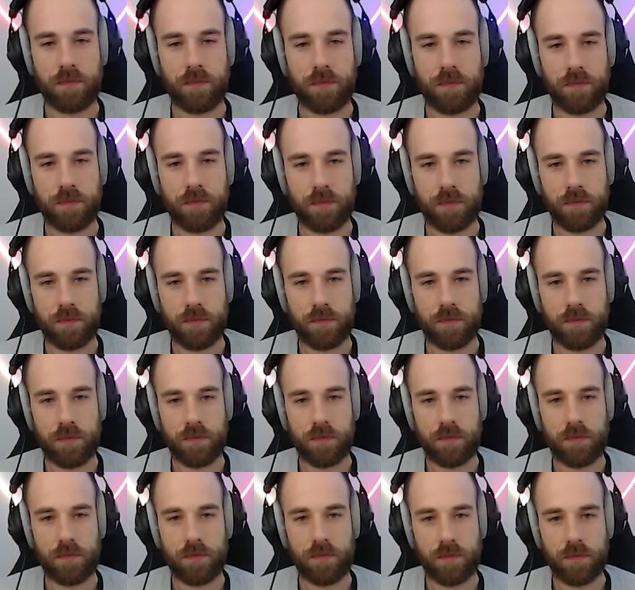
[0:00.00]

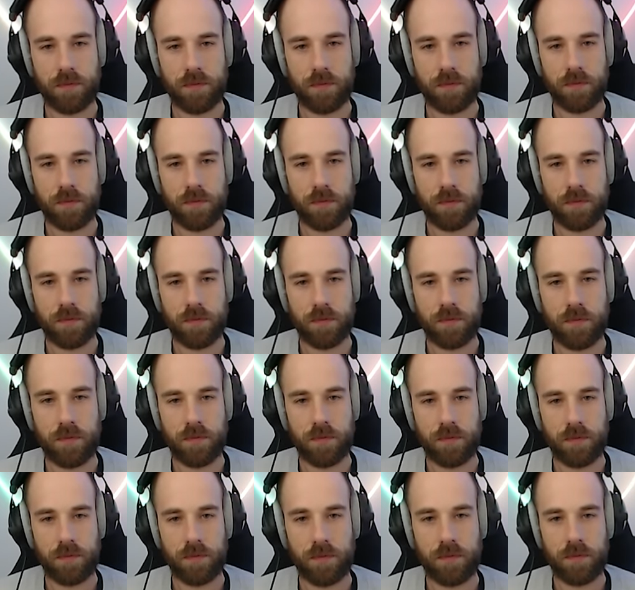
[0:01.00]

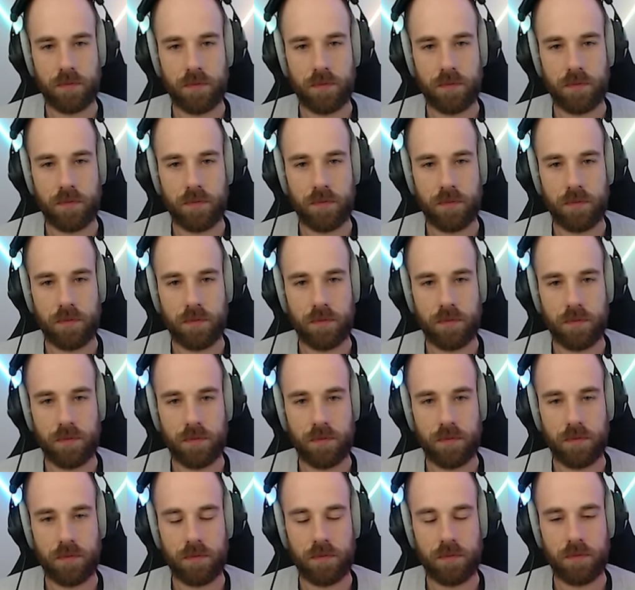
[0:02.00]

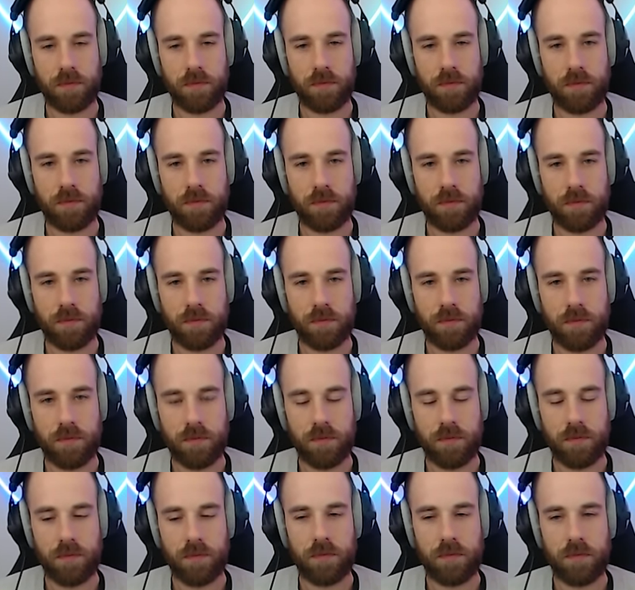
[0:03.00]

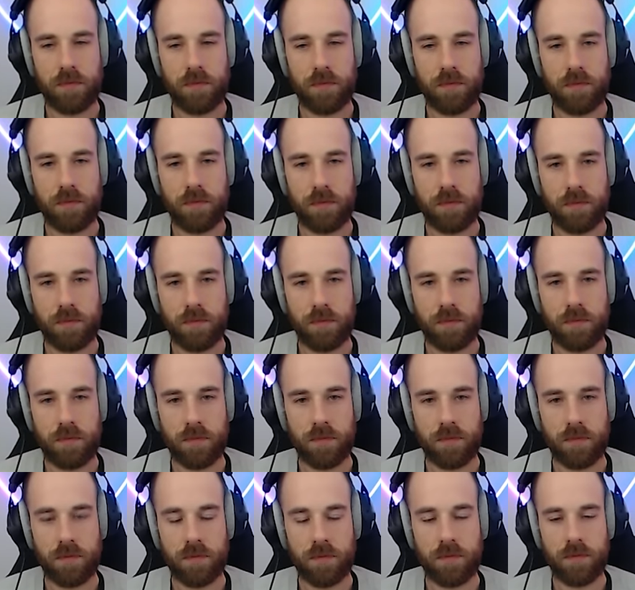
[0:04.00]

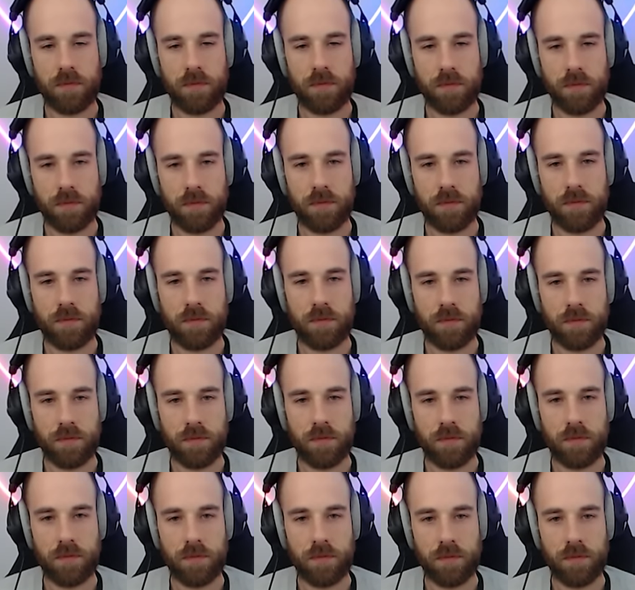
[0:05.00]

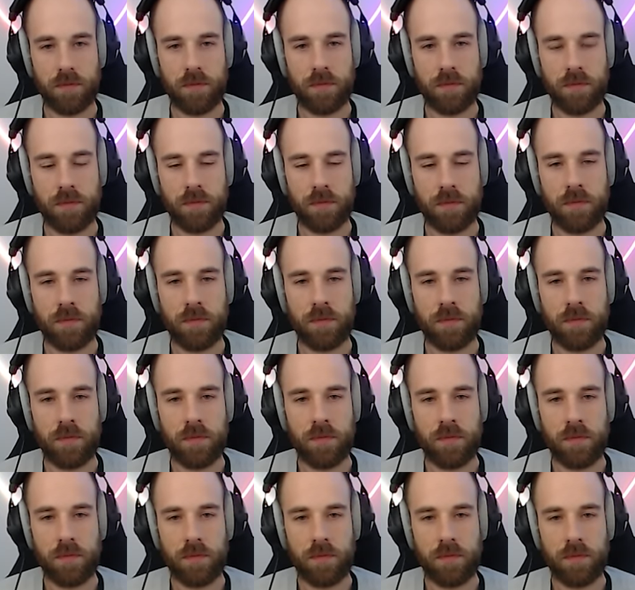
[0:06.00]

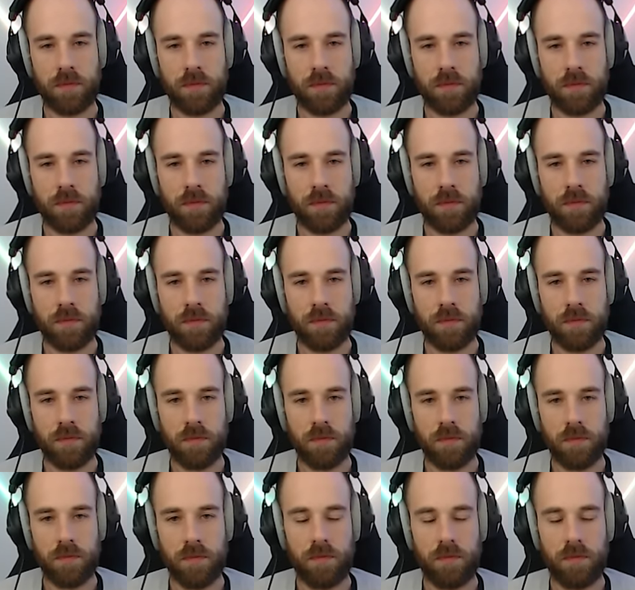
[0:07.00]
[no speech]